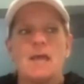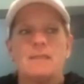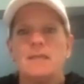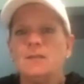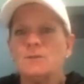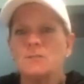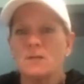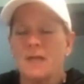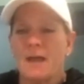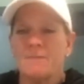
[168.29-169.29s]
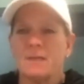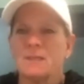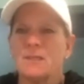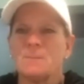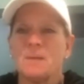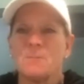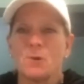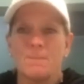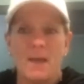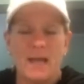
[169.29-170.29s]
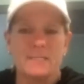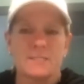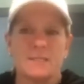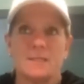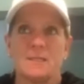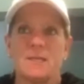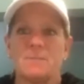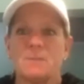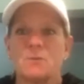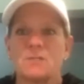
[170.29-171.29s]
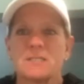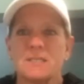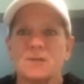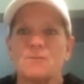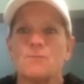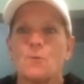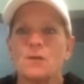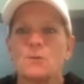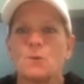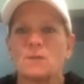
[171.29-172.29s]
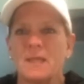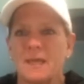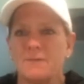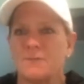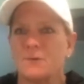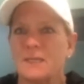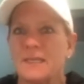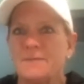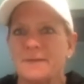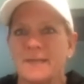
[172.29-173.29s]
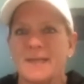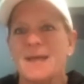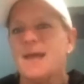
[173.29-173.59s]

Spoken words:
then you start having a little bit more passion, a little bit more zeal for your life, for living,